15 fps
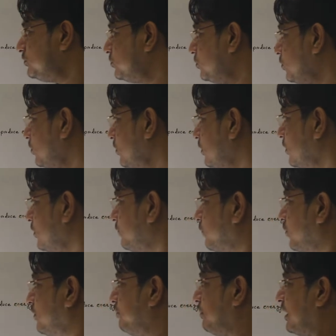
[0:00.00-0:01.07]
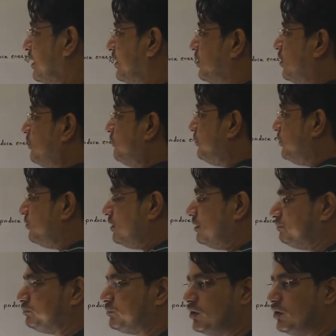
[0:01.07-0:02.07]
So for burning of fuel,